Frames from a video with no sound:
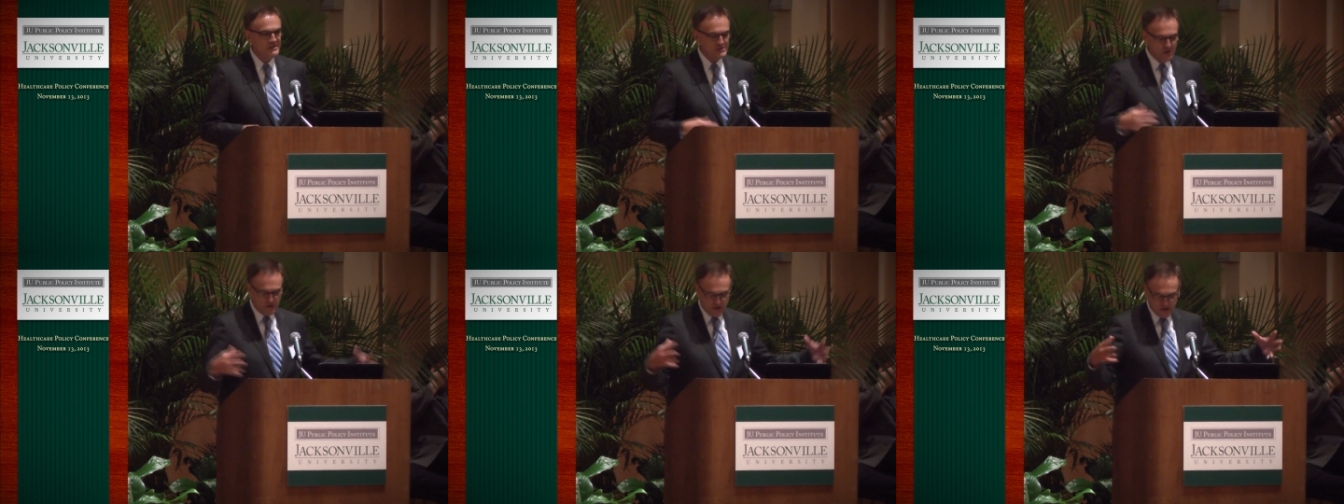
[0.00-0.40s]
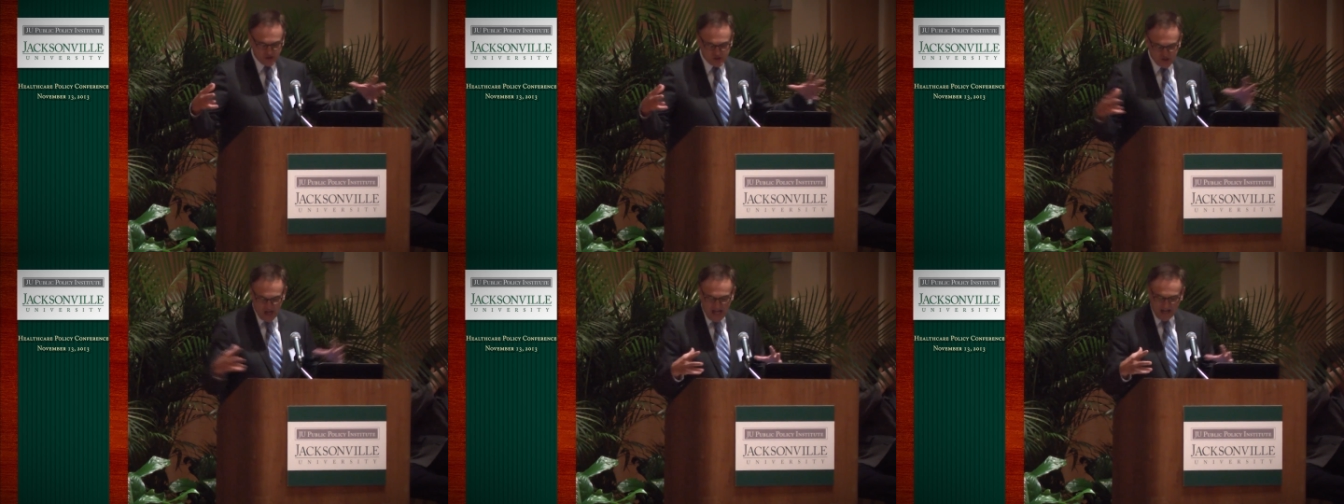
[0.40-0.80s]
So the
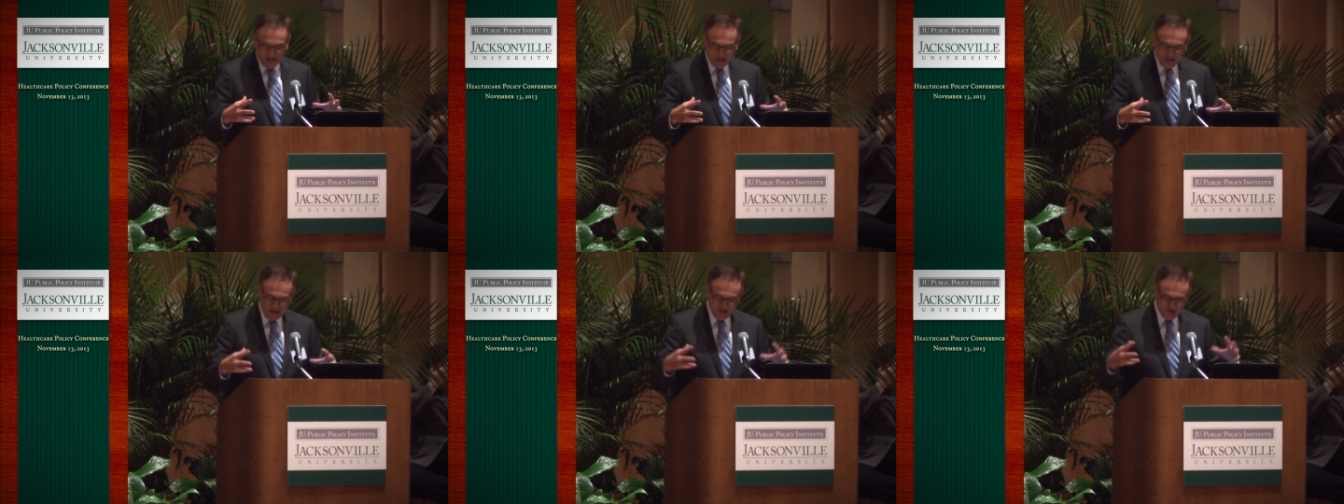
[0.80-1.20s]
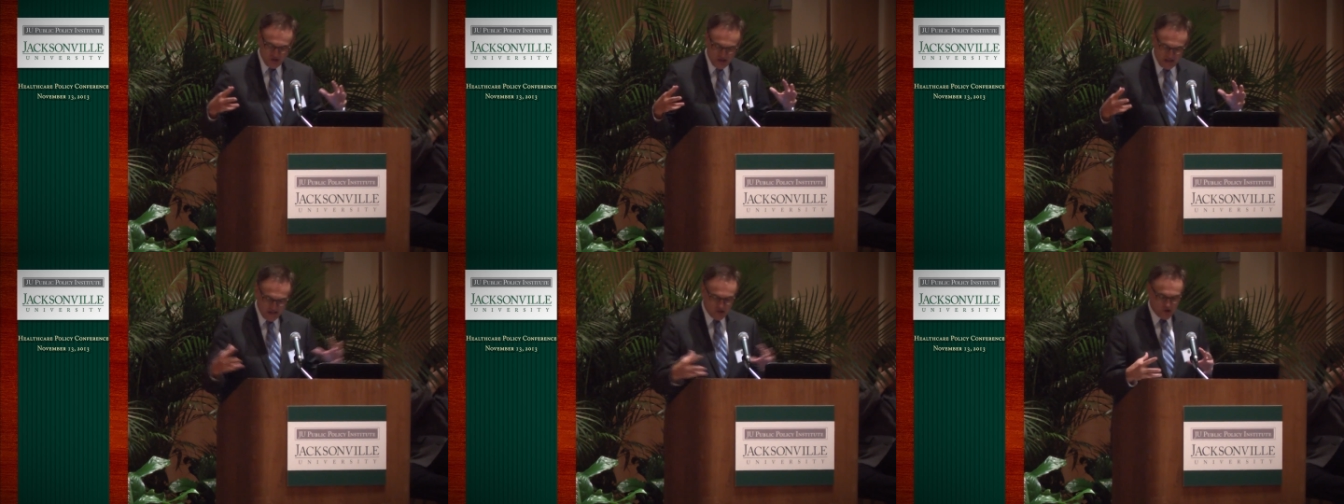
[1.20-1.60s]

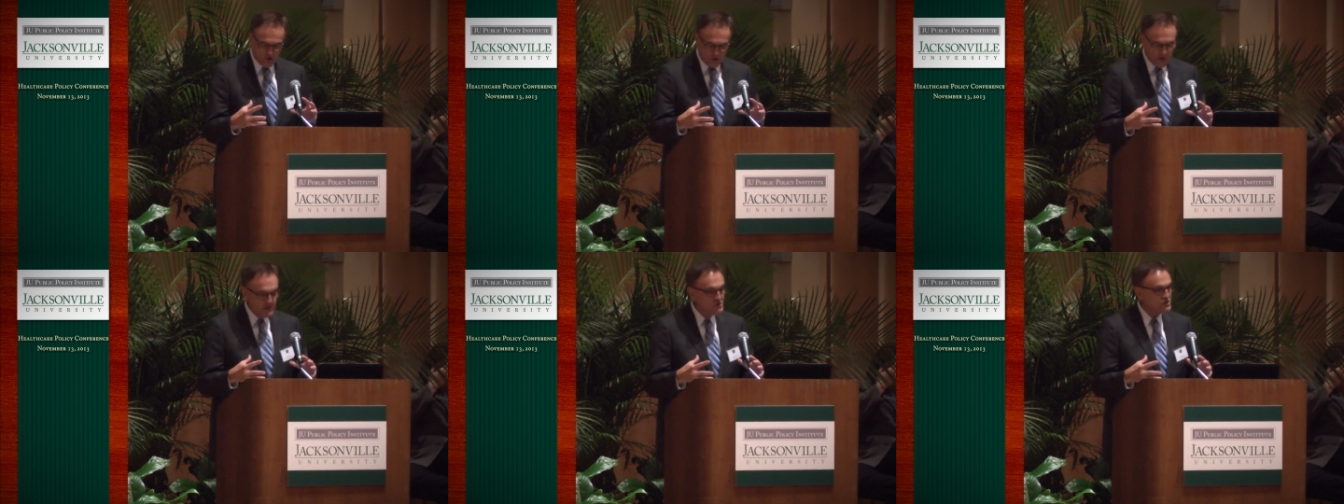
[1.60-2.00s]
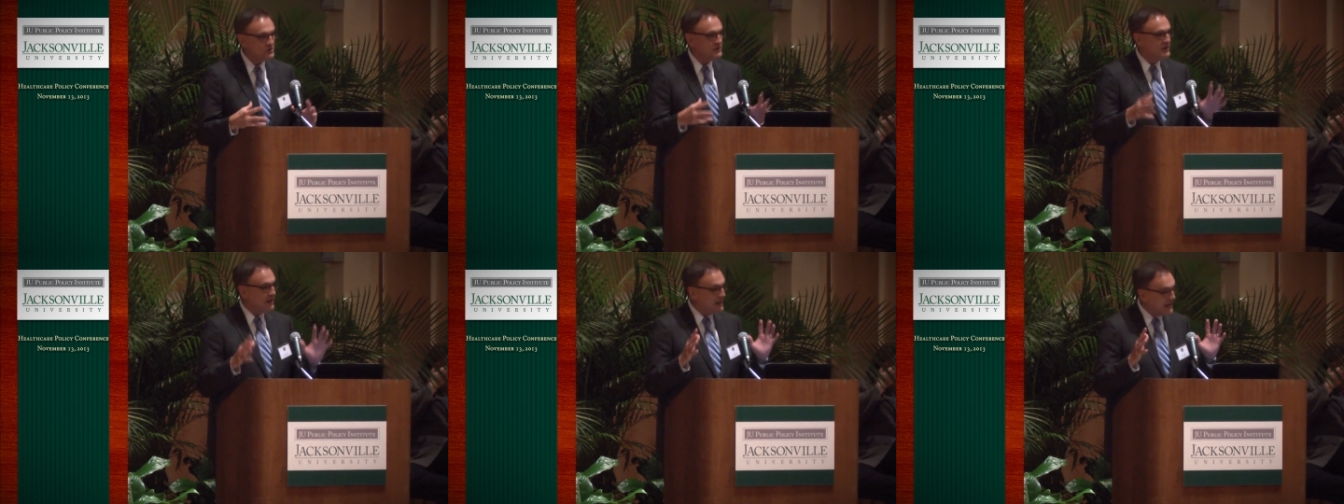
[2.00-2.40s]
consolidation and
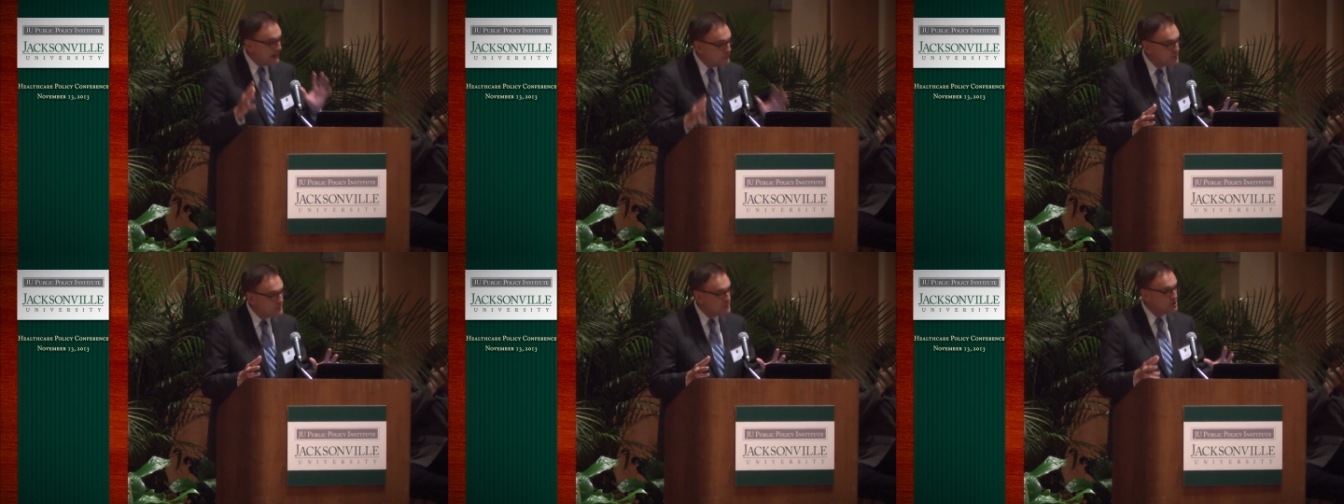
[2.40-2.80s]
integration, I would